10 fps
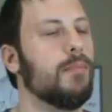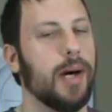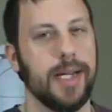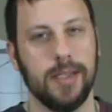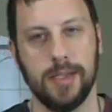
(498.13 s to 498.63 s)

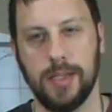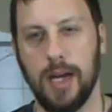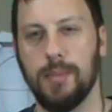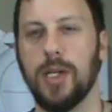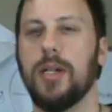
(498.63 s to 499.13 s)
By the
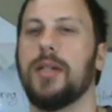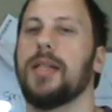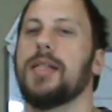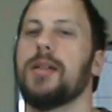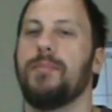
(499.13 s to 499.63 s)
summer,
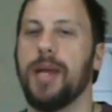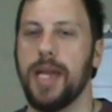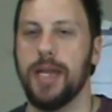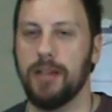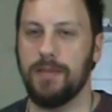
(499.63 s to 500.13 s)
that's a
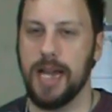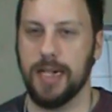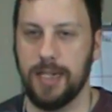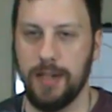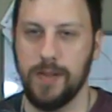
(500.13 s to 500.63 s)
peak of
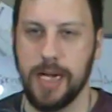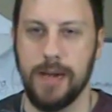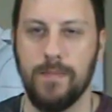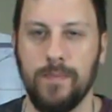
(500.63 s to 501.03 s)
activity.